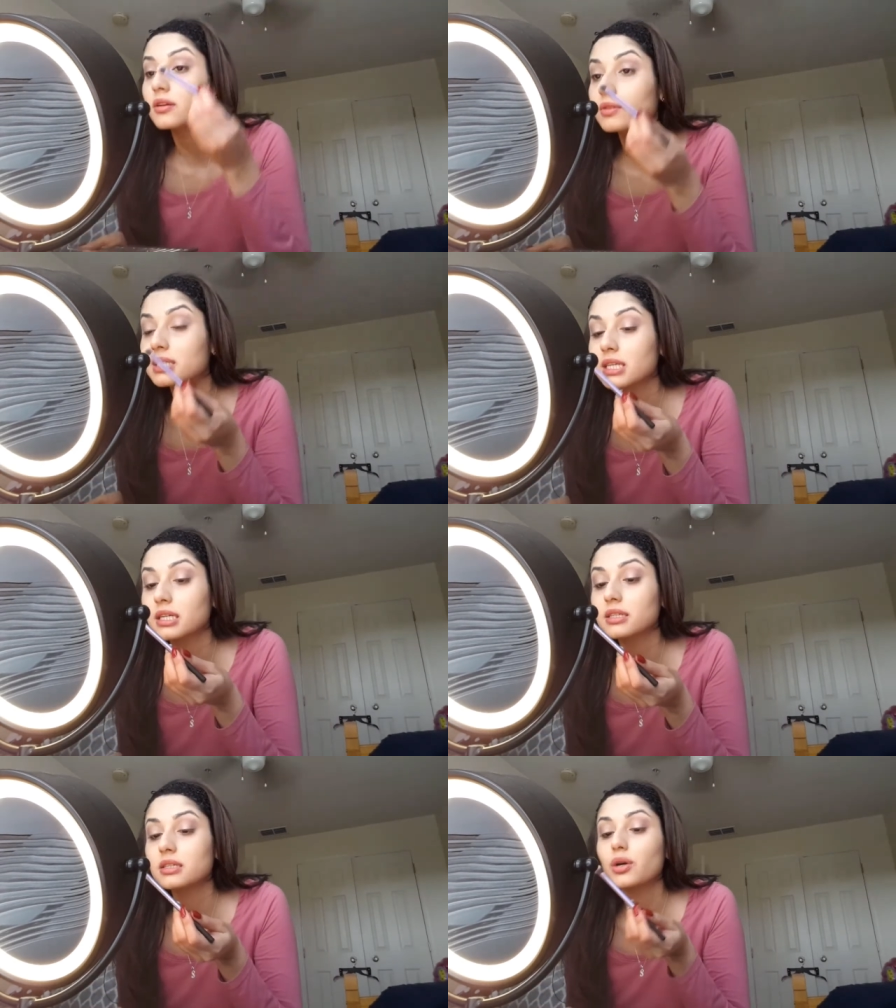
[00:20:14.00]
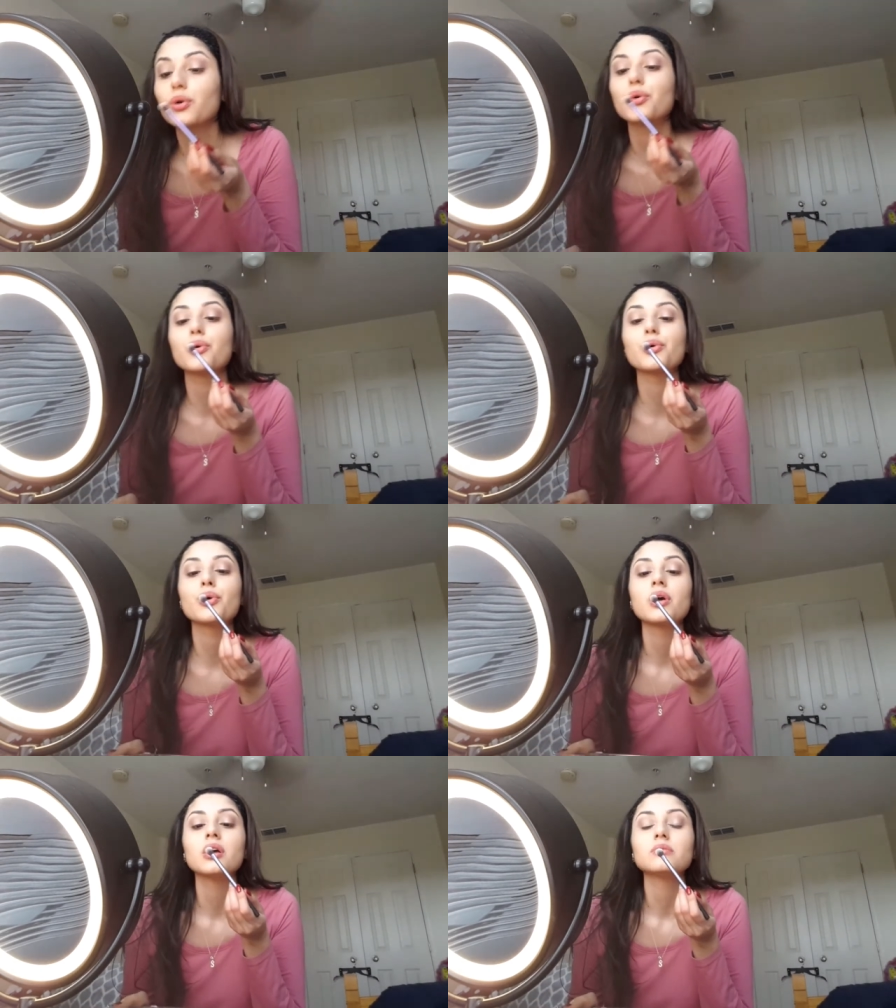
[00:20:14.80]
excited.
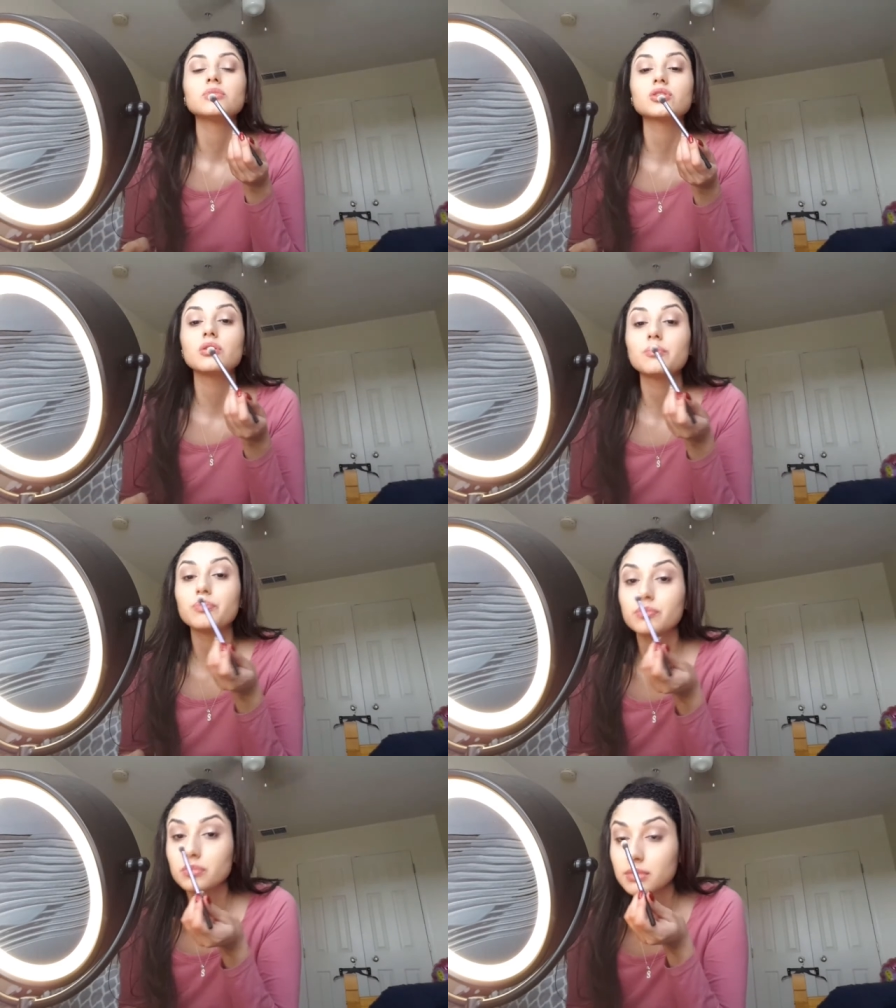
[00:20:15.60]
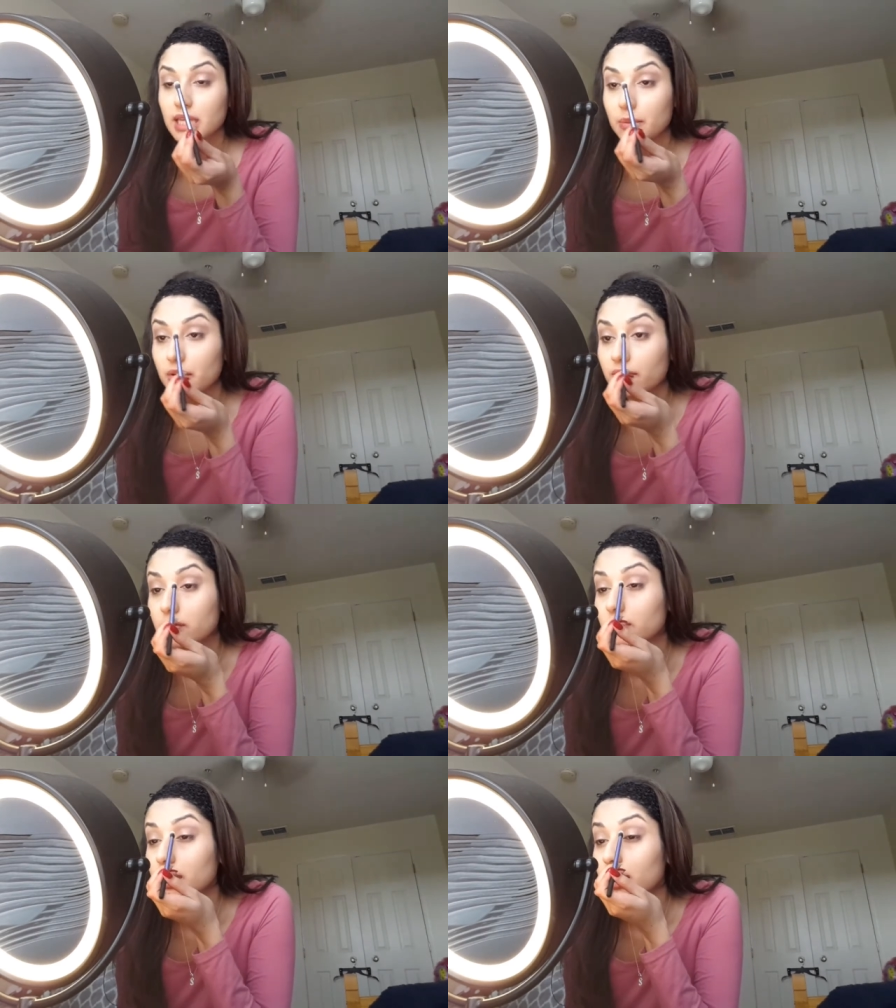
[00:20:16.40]
I'm just gonna tap off a
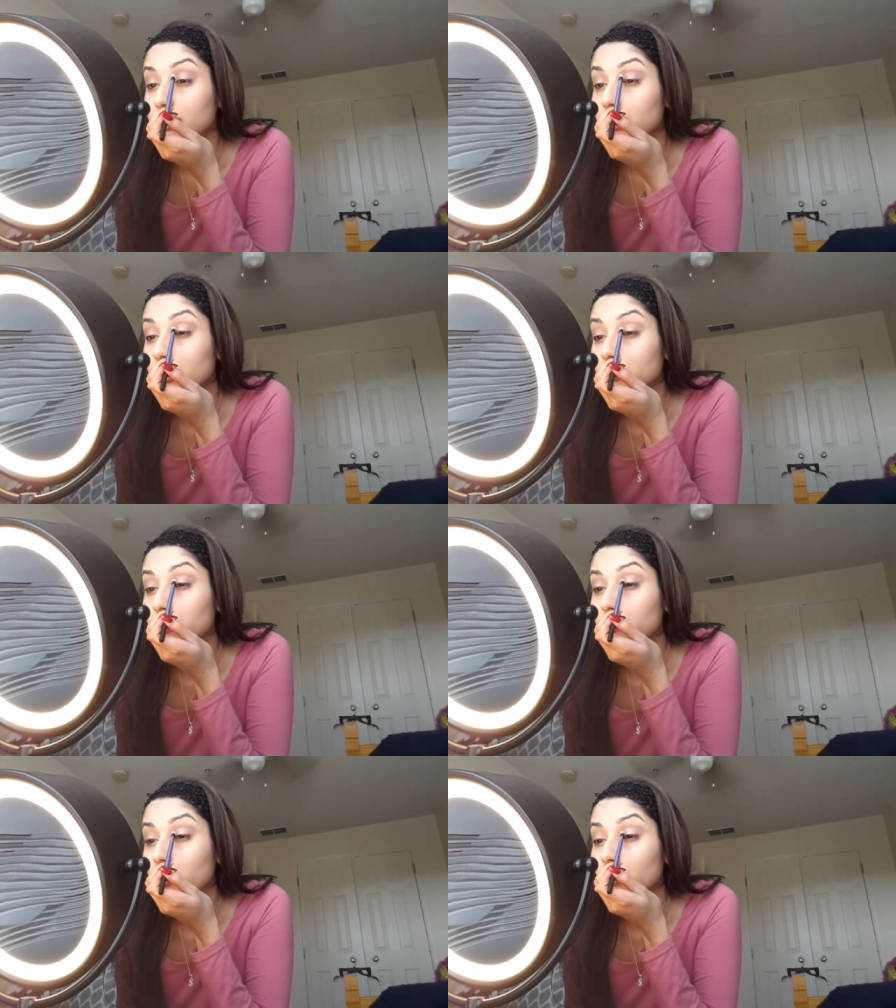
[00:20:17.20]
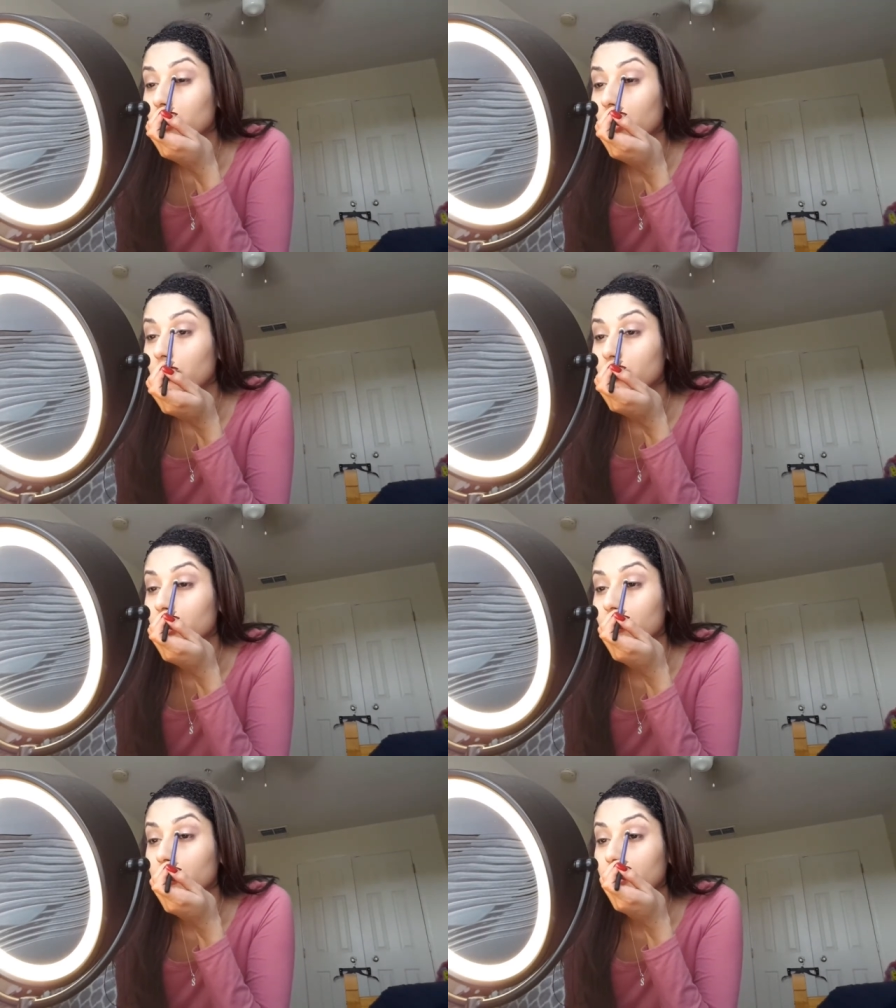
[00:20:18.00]
little the excess or blow it off,
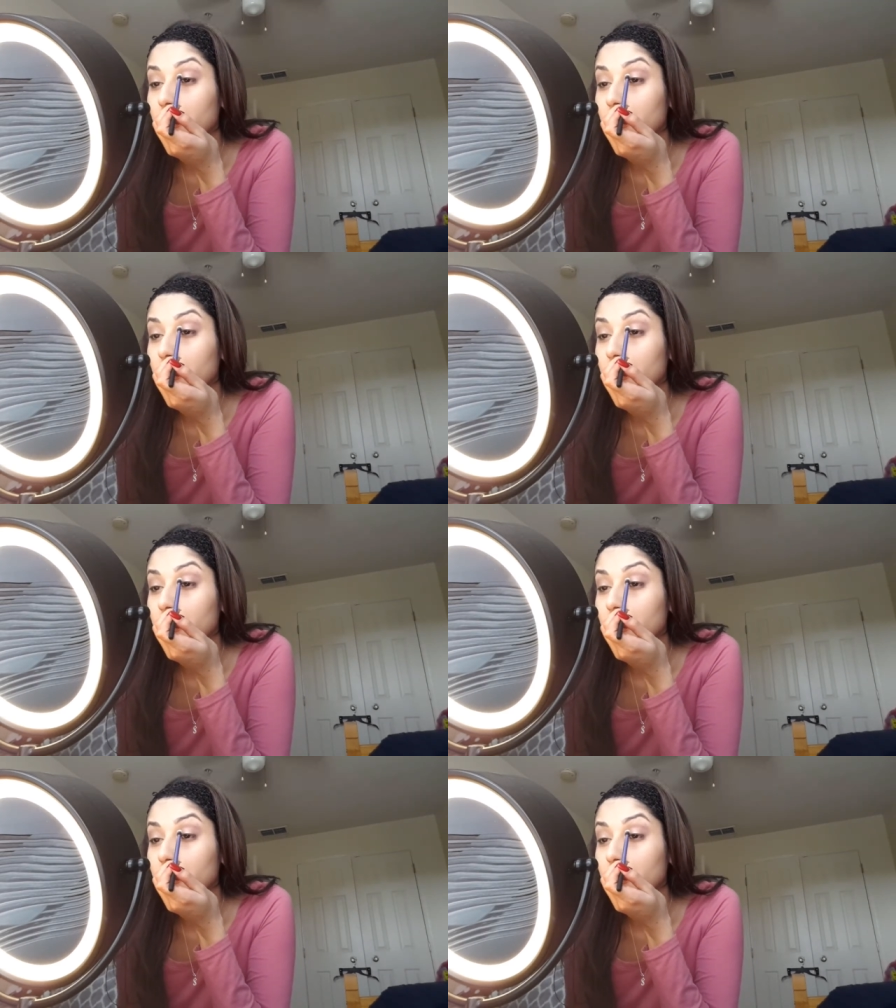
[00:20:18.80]
whatever.